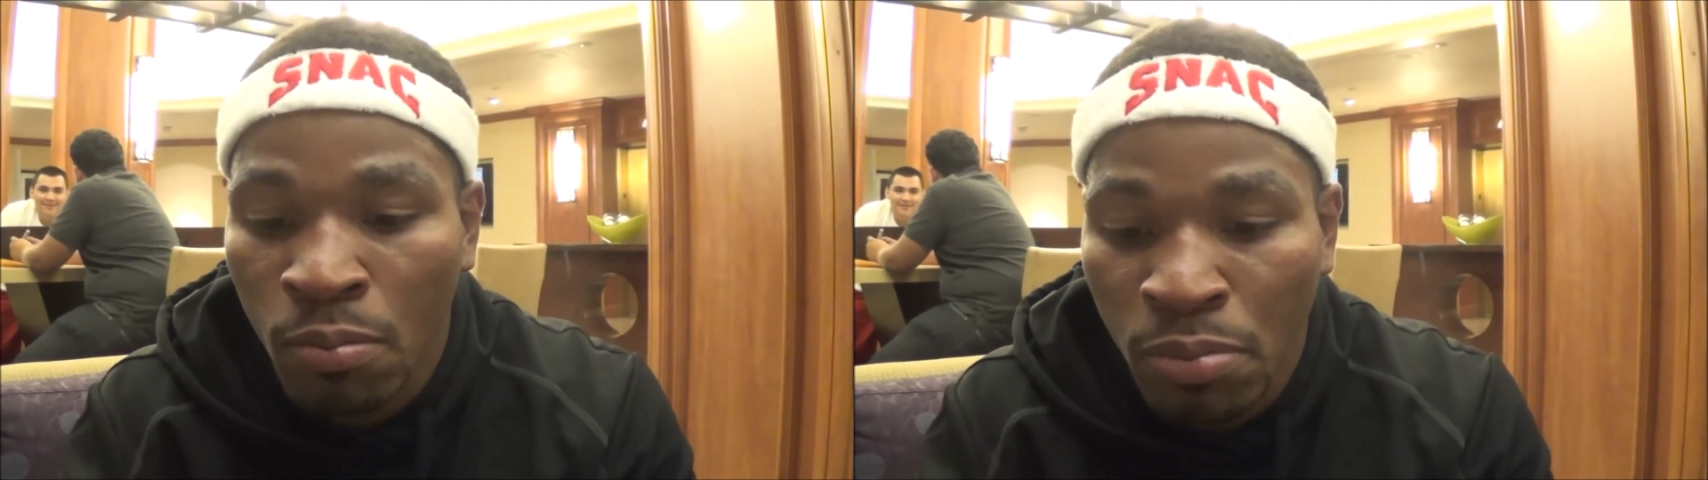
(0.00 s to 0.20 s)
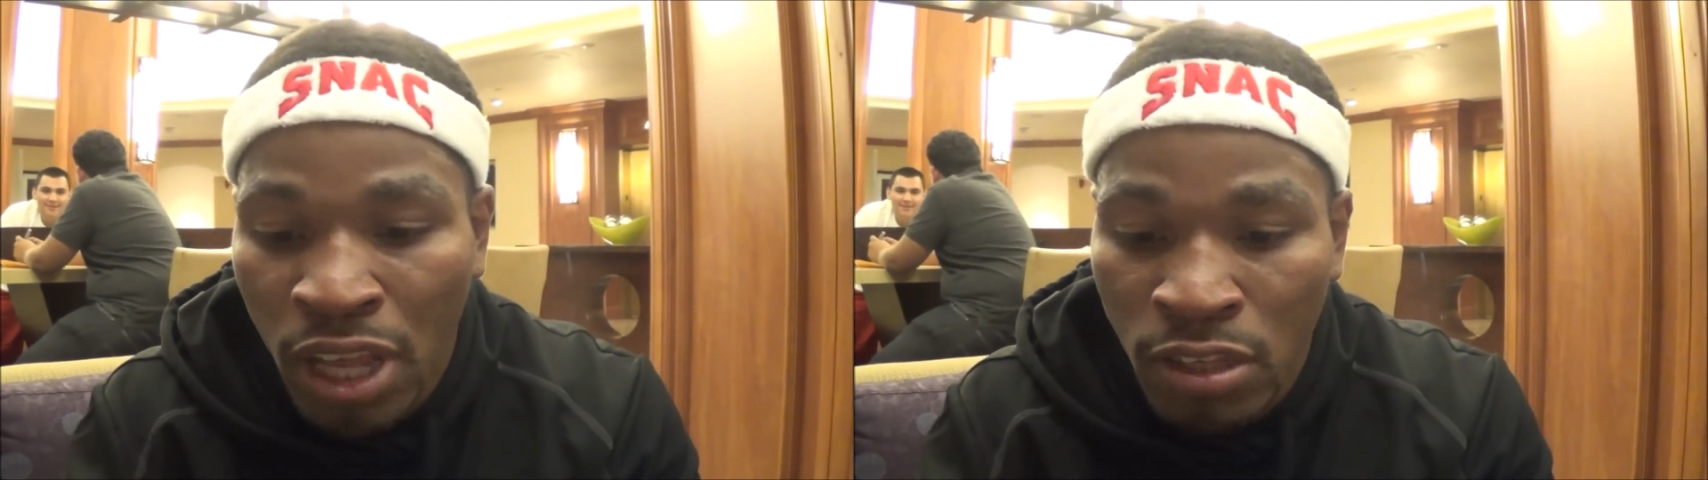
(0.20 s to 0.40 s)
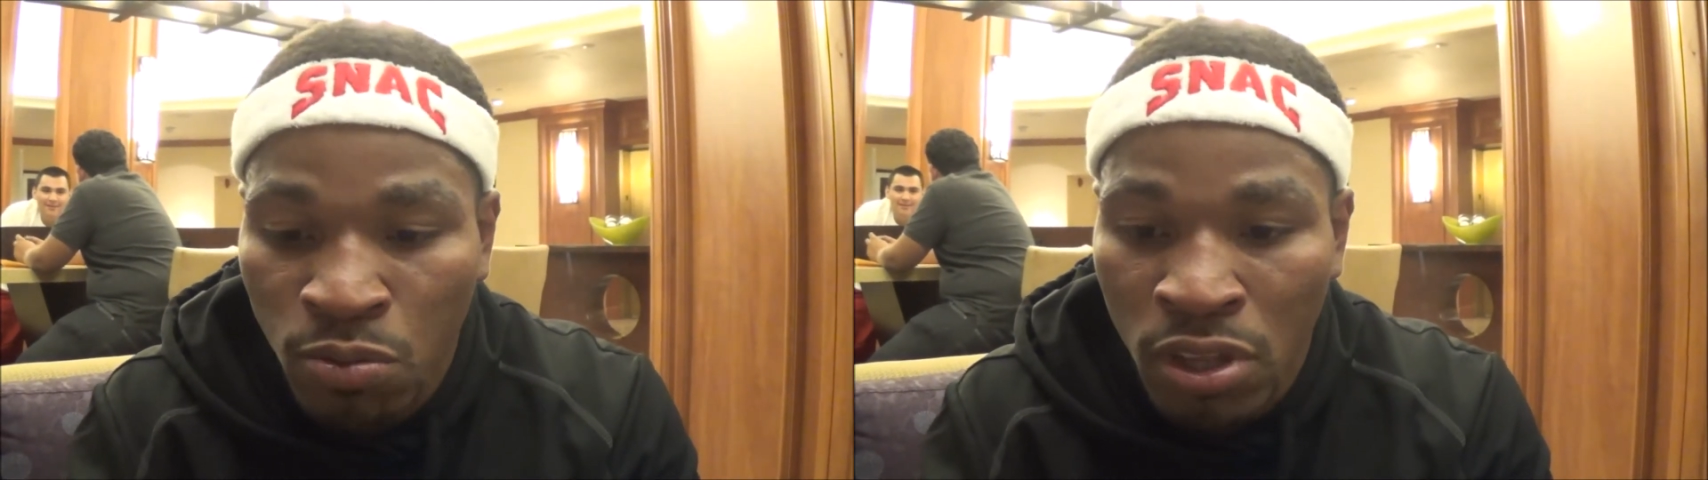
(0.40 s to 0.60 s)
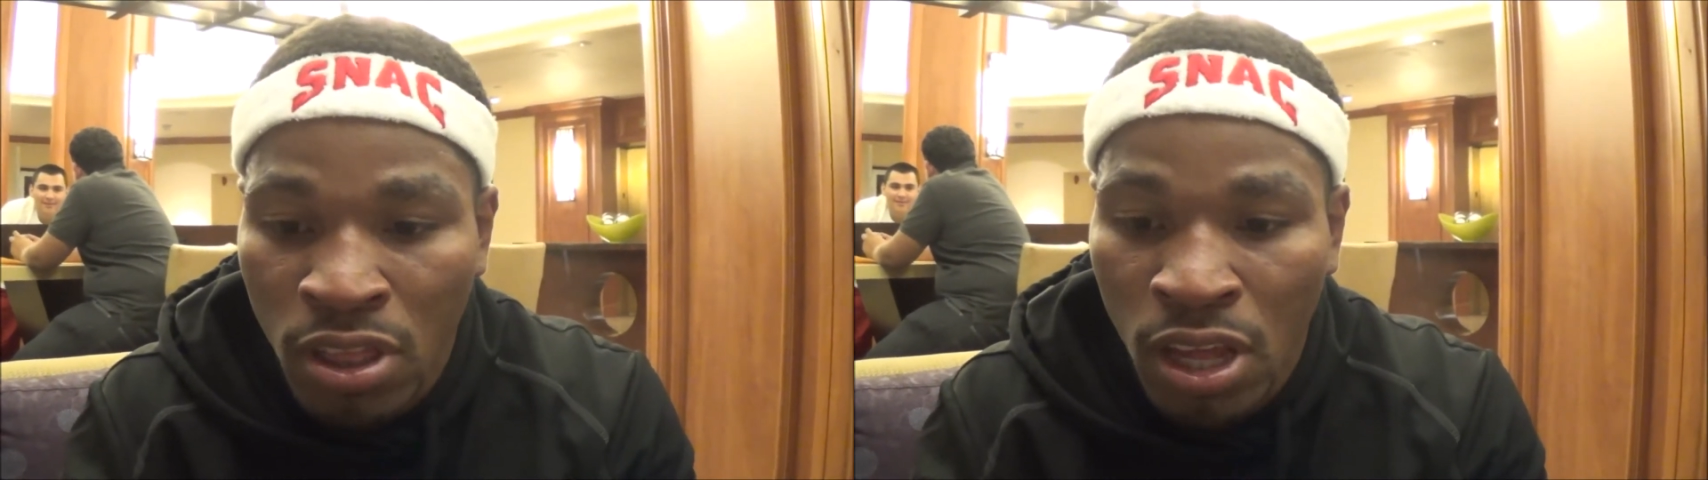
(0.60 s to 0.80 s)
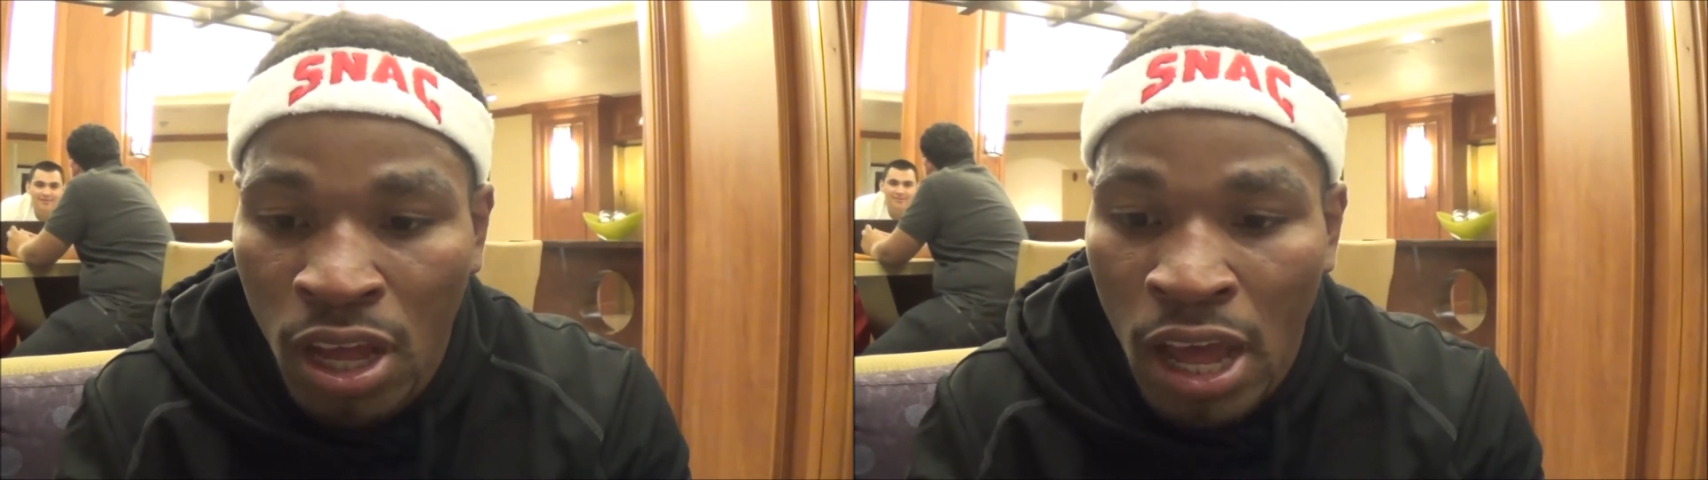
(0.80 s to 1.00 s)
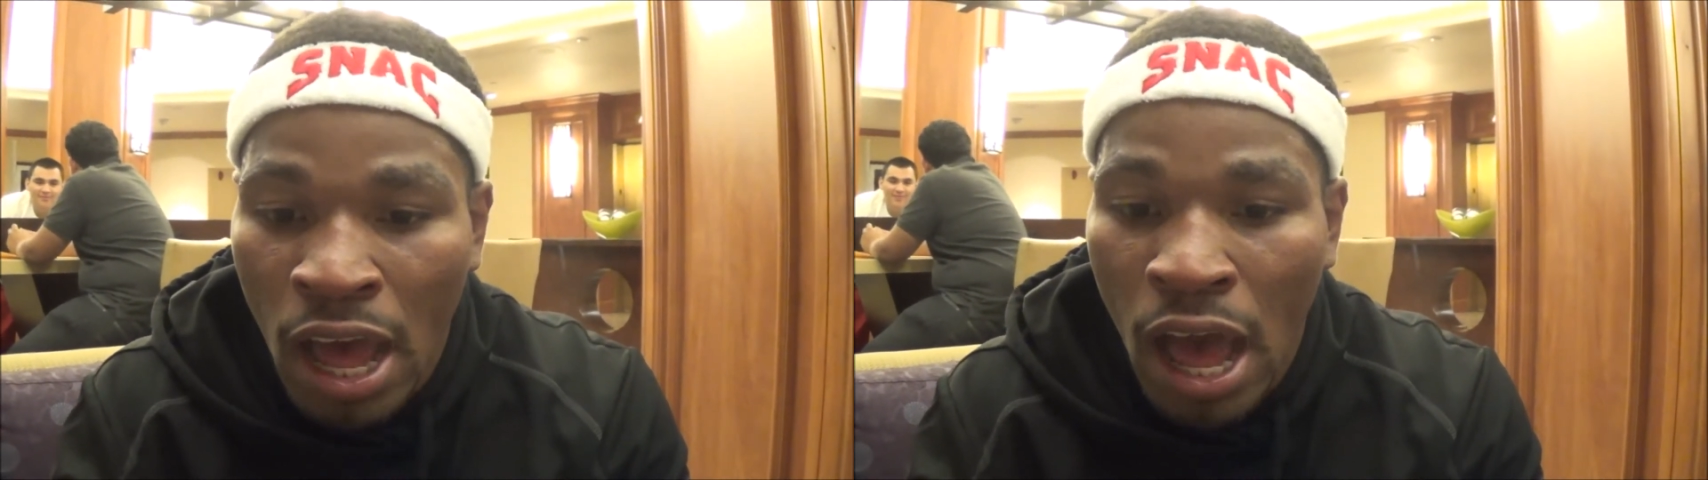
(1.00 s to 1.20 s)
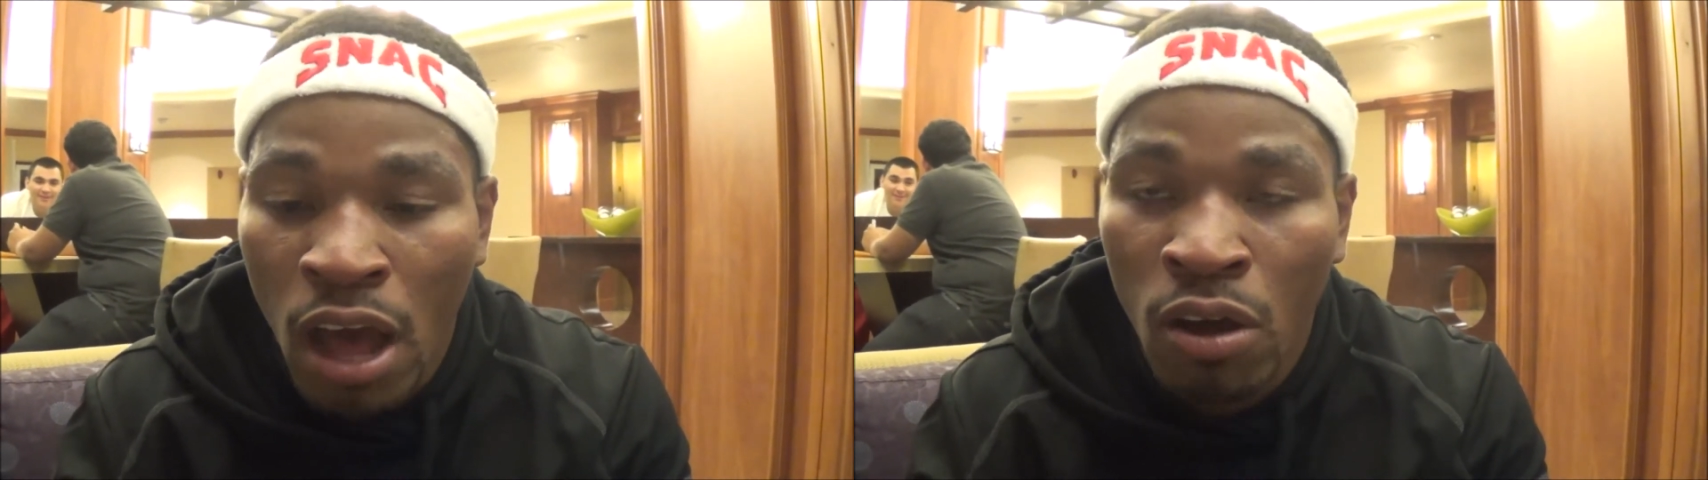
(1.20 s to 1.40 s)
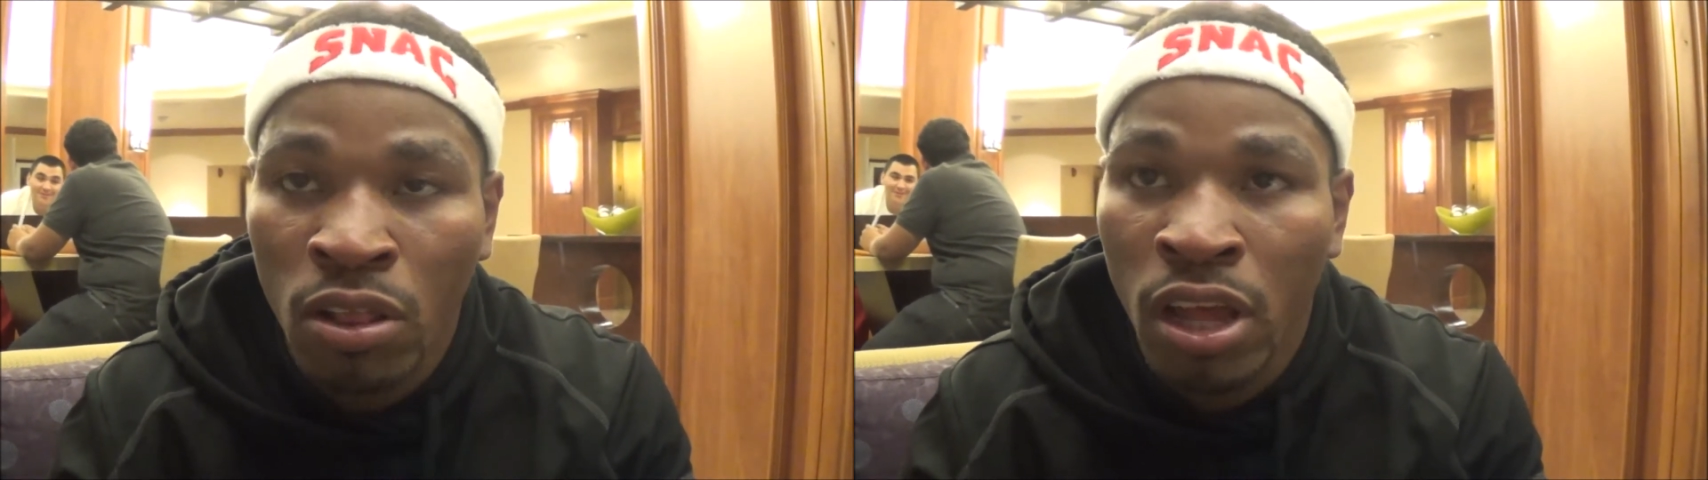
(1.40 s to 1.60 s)
blessed with
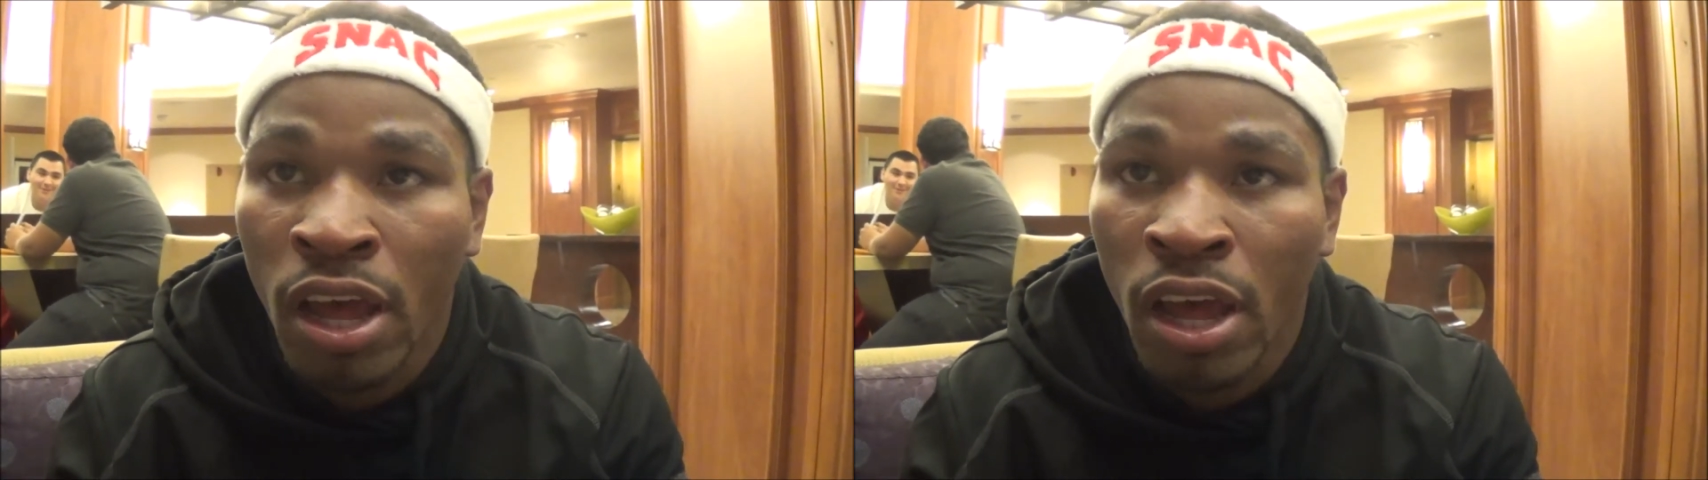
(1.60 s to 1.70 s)
Al